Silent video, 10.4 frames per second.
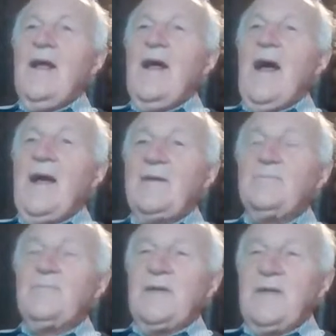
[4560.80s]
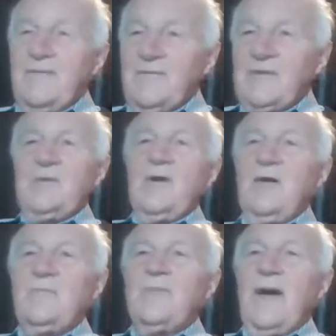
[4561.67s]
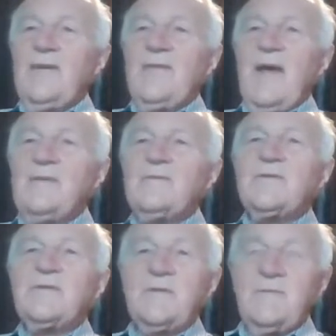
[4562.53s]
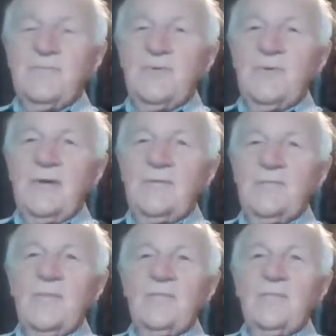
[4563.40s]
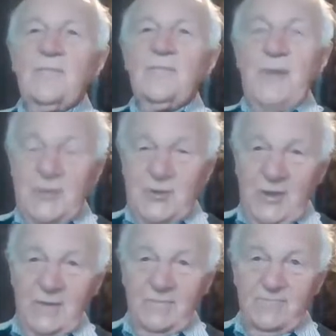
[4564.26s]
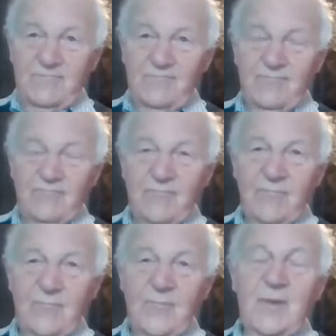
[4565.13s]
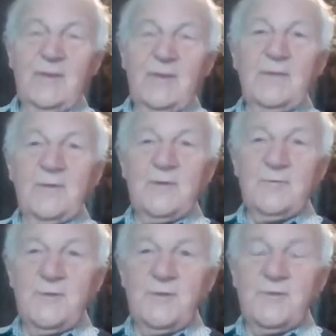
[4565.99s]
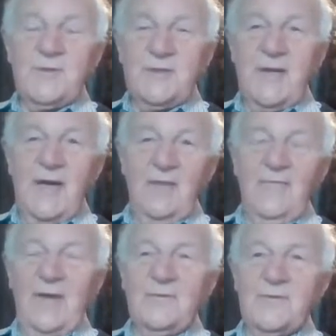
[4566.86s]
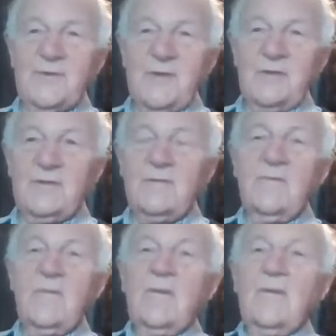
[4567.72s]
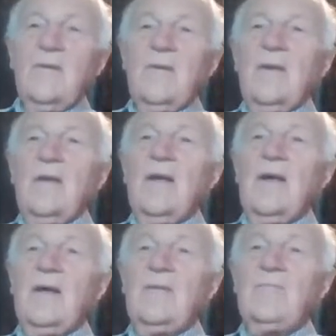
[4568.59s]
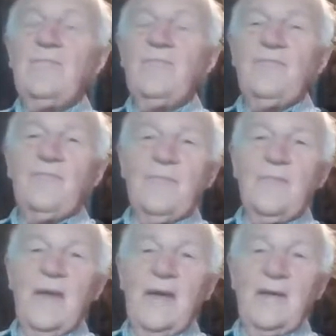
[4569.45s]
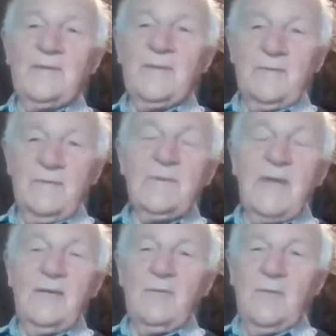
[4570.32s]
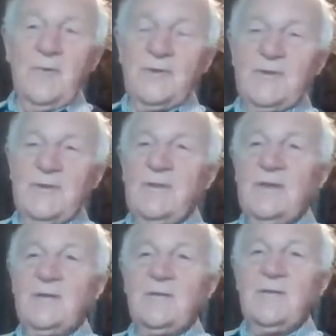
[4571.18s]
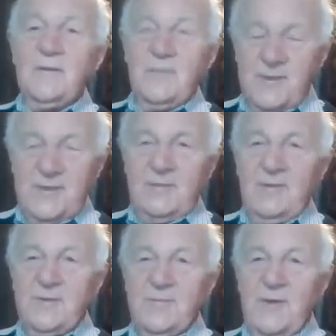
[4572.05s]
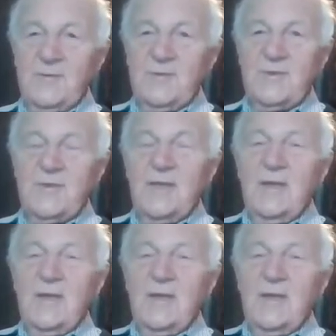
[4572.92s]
And believe it or not, by that simple pressure, in other words, reducing the high-value stock, and daily reporting, increasing gross margins.